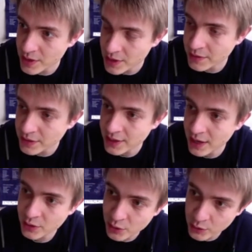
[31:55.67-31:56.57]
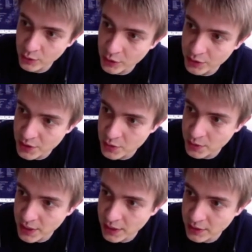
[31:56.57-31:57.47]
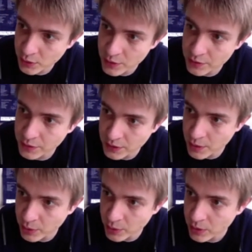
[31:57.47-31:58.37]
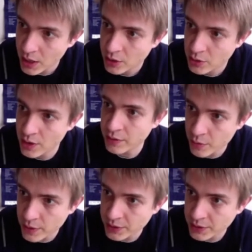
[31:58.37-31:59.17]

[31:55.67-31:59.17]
the heavy side to the continuous case. So, for example, you have a